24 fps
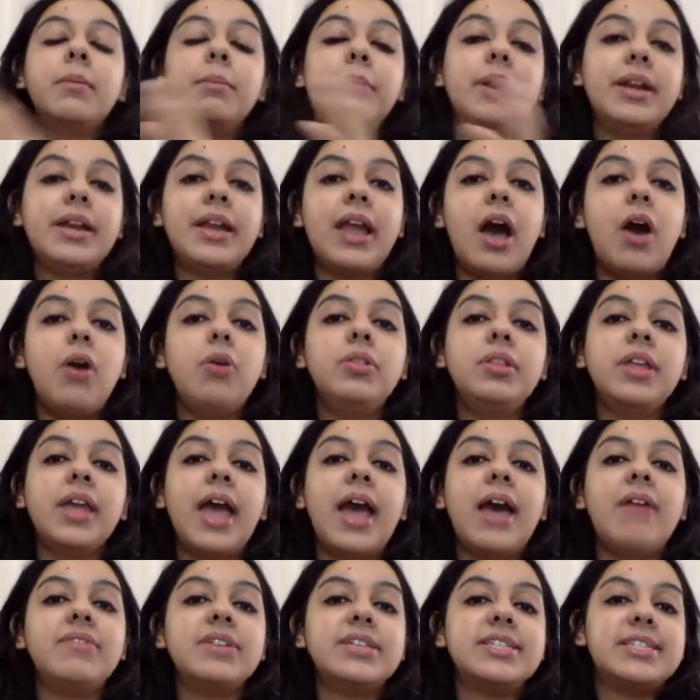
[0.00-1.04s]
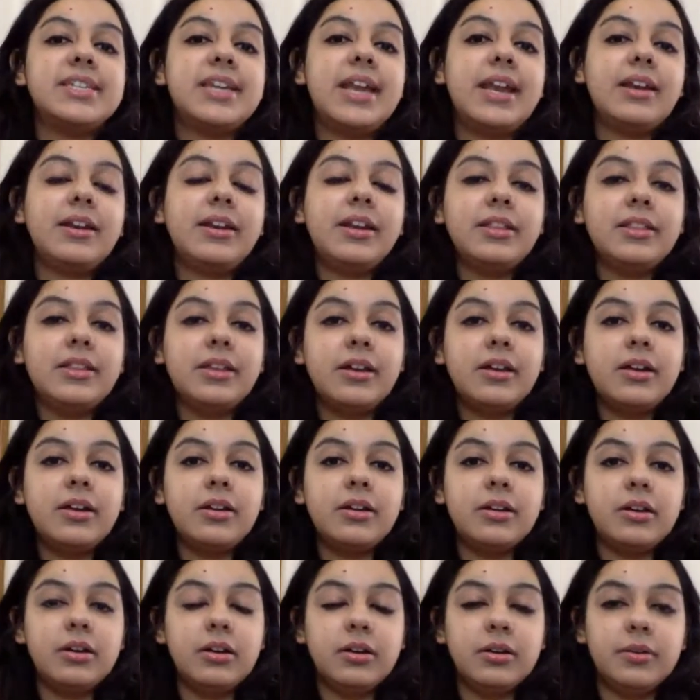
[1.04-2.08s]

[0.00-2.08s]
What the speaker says: But now they have extended their